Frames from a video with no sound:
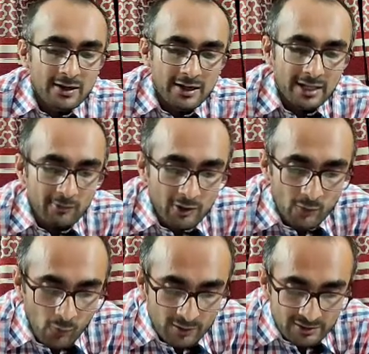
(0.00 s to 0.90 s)
Level
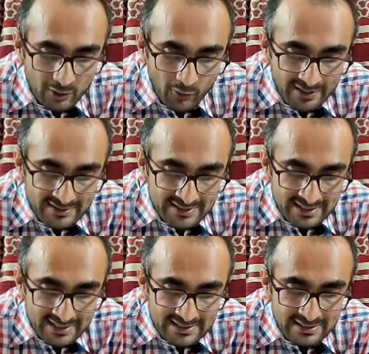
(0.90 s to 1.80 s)
of
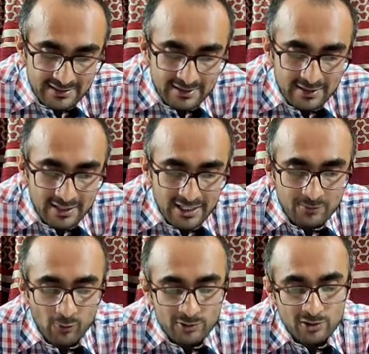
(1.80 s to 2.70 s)
oxaloacetate,
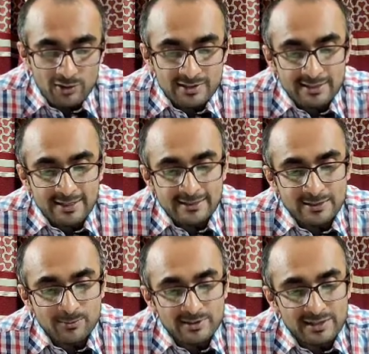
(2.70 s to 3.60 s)
if oxaloacetate
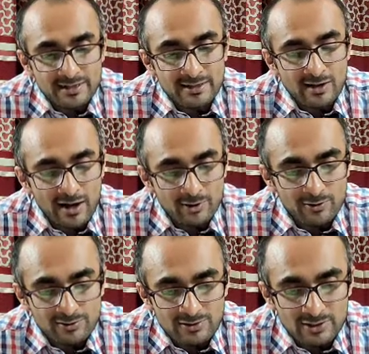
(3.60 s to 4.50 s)
is present in high
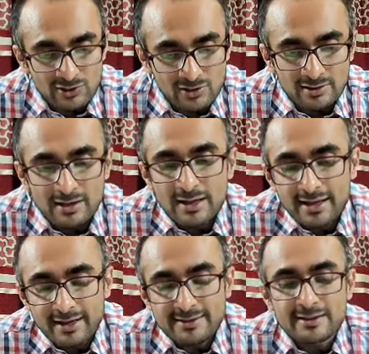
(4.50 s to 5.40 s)
concentration,
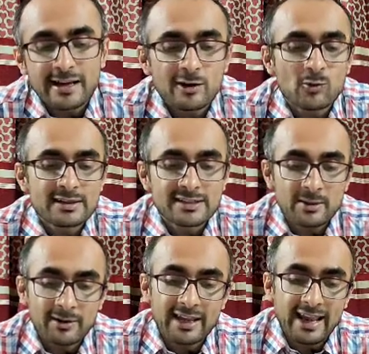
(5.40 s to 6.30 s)
acetyl
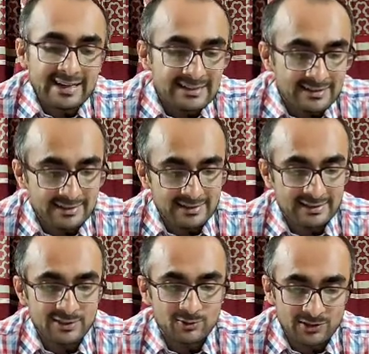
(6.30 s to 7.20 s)
coenzyme A enter
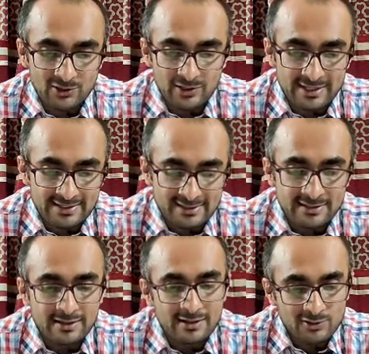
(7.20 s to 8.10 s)
into citric
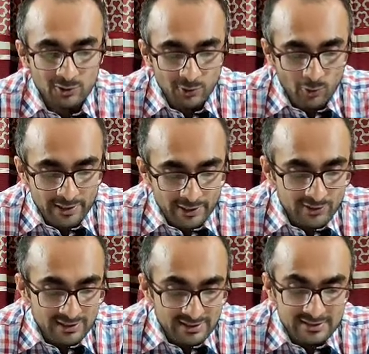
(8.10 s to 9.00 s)
acid, so no
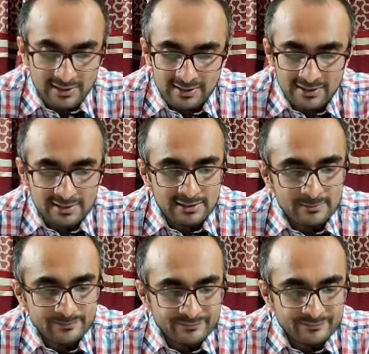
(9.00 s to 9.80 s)
ketogenesis occurs.